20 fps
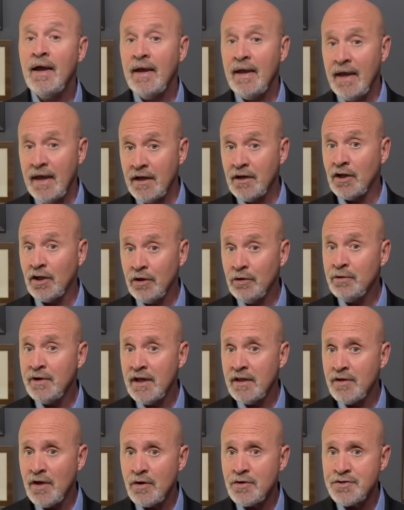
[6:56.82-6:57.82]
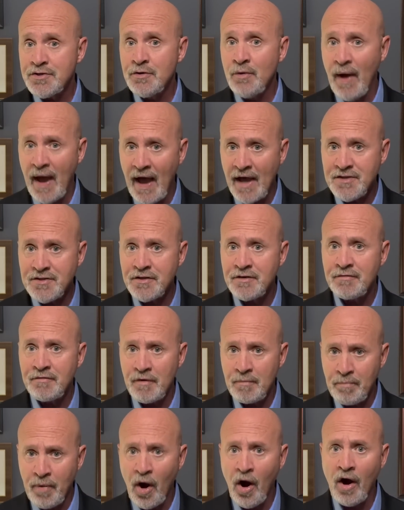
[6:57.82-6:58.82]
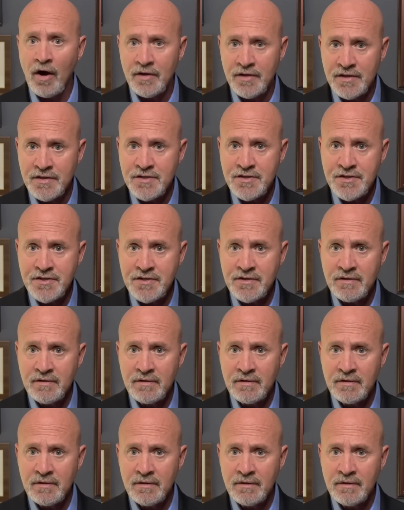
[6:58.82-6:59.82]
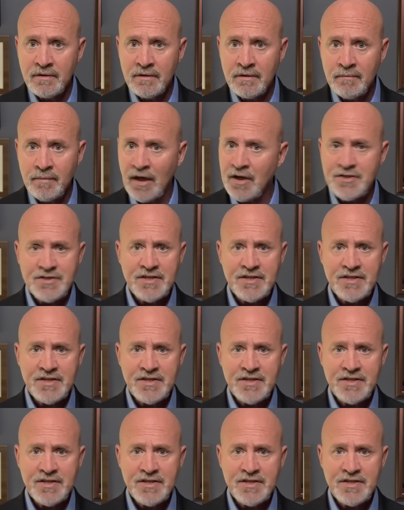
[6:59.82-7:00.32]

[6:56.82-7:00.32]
including those who asked for pardons because